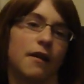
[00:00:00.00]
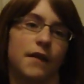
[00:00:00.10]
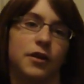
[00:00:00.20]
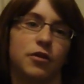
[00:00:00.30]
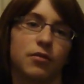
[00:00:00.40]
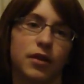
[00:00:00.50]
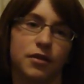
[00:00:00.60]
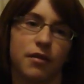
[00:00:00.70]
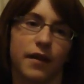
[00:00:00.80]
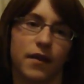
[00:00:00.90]
then you can really
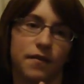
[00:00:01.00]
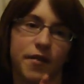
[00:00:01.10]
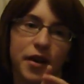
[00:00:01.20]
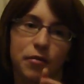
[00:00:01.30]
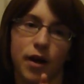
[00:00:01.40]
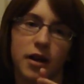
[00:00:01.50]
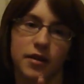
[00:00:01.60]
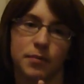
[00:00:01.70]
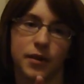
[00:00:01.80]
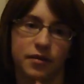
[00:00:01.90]
do that very well
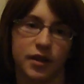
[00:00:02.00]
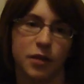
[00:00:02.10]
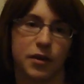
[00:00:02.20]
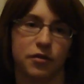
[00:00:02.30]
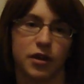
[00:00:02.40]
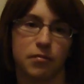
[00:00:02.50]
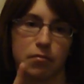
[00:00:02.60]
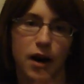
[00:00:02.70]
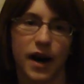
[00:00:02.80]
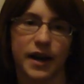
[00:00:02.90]
on the PC because you can
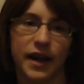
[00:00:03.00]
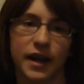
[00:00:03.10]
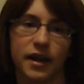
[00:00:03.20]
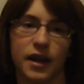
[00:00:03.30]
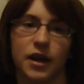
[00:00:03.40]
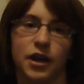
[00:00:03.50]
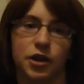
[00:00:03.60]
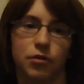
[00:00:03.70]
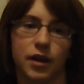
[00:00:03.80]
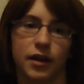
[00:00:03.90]
mod it.
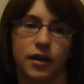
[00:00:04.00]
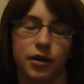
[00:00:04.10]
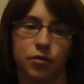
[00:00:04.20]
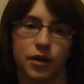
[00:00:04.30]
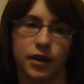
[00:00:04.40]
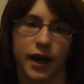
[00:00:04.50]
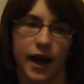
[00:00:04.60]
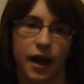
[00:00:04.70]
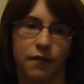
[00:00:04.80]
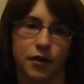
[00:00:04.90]
You can you can
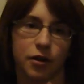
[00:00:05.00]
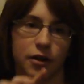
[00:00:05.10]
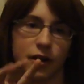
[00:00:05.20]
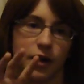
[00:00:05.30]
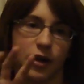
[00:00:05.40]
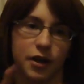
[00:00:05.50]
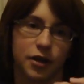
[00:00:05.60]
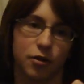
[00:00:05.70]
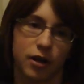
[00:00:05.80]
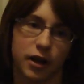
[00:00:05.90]
have your
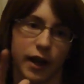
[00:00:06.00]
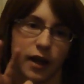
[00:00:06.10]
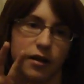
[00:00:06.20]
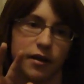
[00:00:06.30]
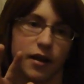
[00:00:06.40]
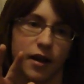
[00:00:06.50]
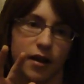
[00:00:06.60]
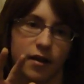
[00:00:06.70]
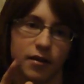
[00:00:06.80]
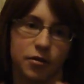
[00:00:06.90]
your clan,
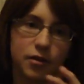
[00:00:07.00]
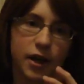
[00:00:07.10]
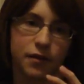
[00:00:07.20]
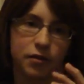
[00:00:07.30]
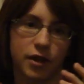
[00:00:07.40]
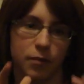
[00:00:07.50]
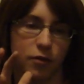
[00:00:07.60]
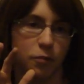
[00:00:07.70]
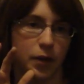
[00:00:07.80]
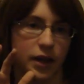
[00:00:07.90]
uh, you can have your team
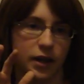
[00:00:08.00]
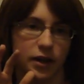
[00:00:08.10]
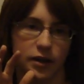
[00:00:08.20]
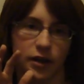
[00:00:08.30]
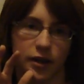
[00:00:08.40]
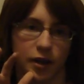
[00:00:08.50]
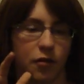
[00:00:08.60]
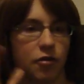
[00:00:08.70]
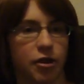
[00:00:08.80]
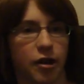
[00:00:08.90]
speak. Uh, like if
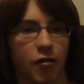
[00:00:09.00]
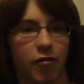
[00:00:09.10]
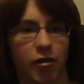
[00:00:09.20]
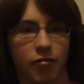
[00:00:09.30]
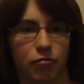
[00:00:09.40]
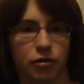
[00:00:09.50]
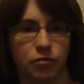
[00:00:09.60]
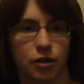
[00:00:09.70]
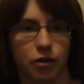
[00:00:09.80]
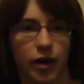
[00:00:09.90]
you're in, you're in World of
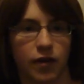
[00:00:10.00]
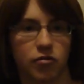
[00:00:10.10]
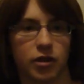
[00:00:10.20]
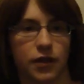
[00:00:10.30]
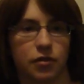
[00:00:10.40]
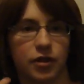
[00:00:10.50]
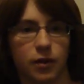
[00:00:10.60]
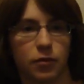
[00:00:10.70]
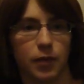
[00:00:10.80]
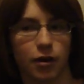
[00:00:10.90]
Warcraft, you can have your
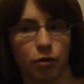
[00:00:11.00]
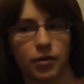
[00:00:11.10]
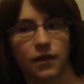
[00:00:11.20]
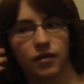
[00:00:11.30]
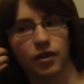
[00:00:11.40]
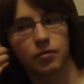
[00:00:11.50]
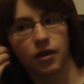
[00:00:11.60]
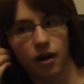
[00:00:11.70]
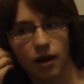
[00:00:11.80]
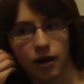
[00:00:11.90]
team speak open at the same
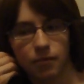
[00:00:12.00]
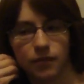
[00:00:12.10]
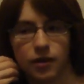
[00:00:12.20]
time.